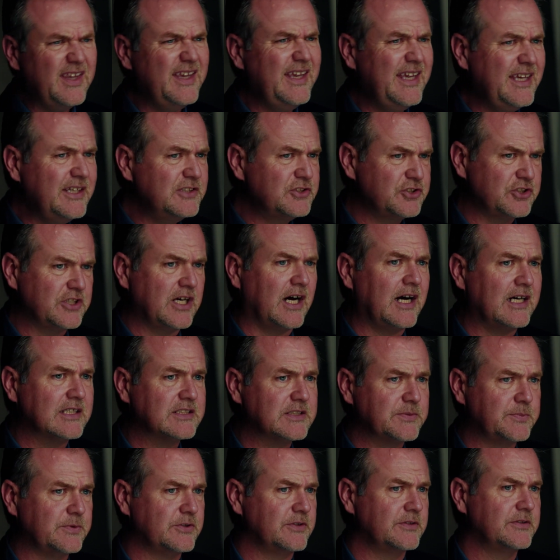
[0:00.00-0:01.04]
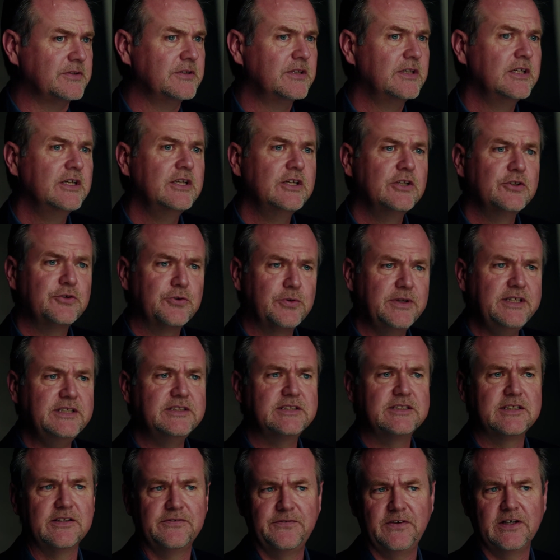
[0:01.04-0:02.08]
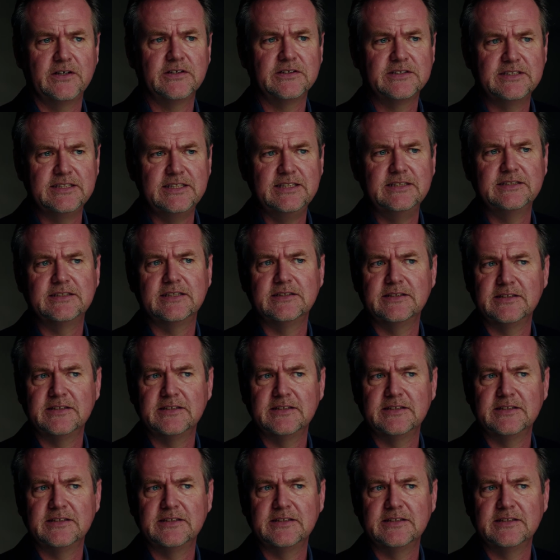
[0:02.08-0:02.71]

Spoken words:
Each gospel treats the Pharisees